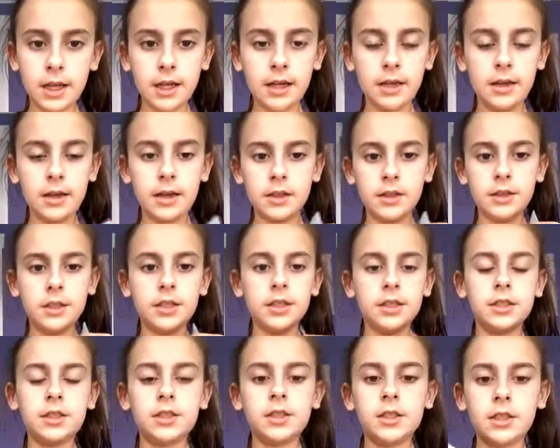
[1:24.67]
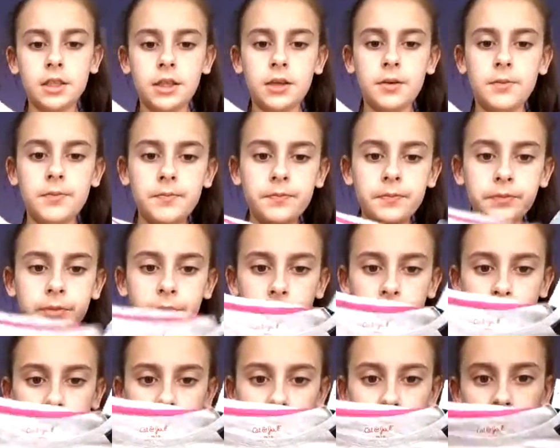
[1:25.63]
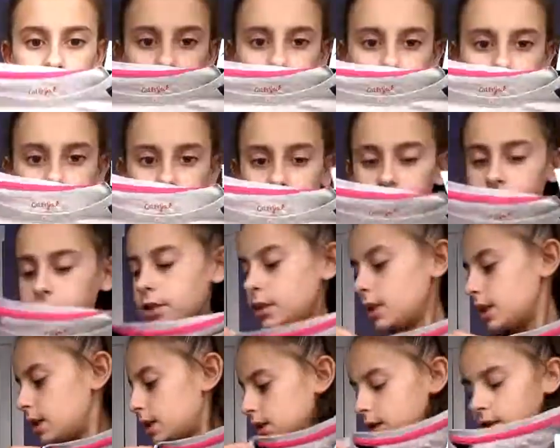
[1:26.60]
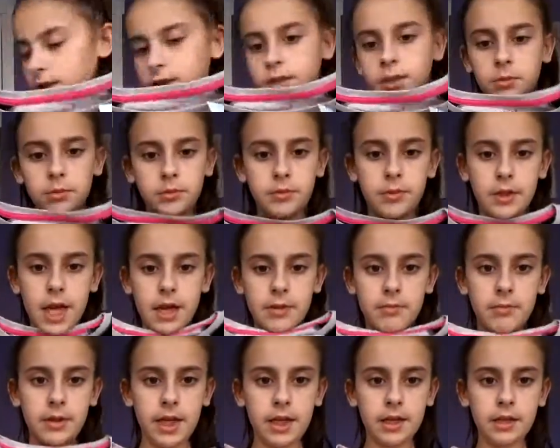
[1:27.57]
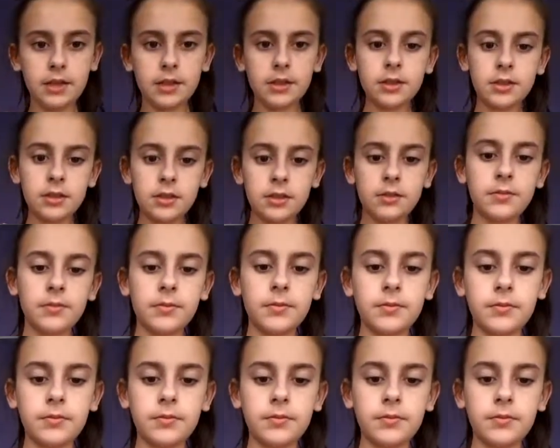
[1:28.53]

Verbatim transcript: I got this um, shirt with some black pants.